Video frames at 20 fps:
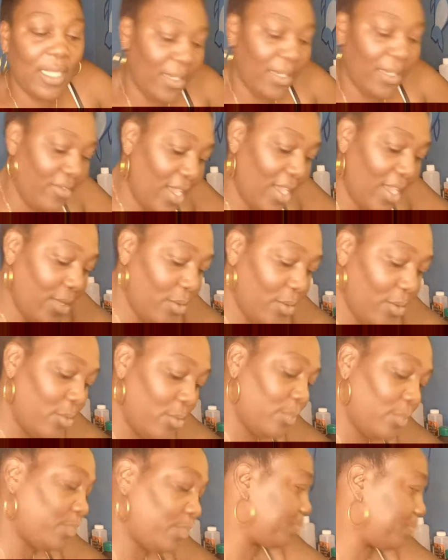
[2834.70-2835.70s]
leave, you know.
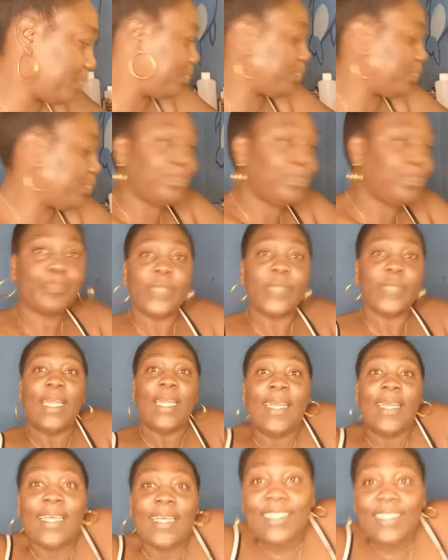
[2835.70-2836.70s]

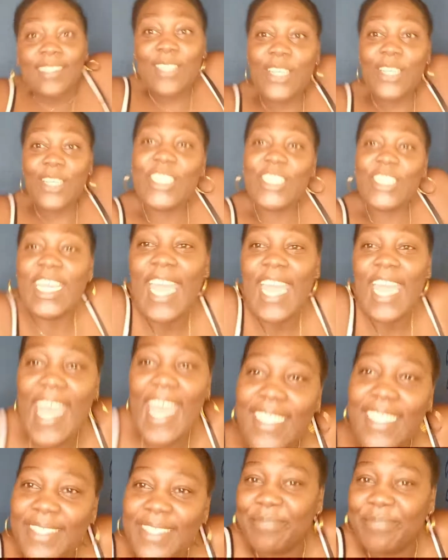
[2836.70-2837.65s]
So Shane,